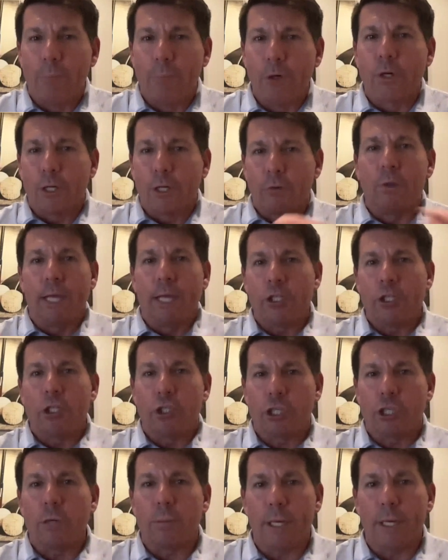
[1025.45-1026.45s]
I'm building a
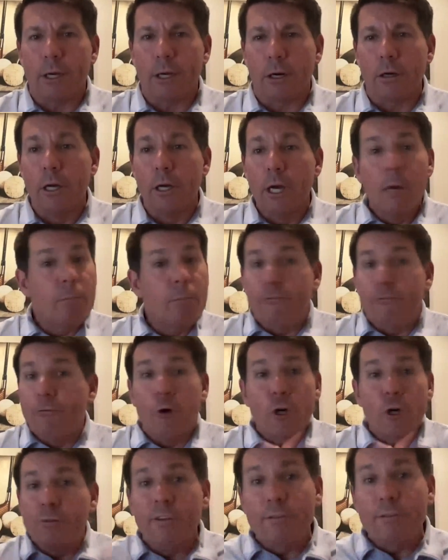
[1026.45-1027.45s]
relationship here
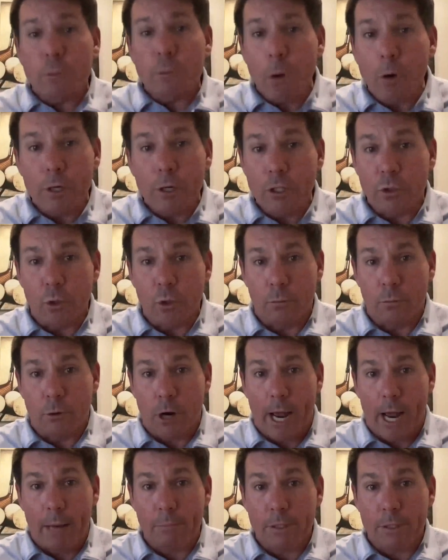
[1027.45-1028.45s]
before you've even spoken to
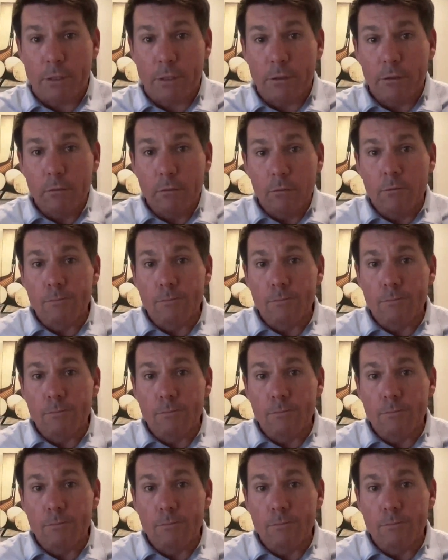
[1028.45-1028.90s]
them, perhaps.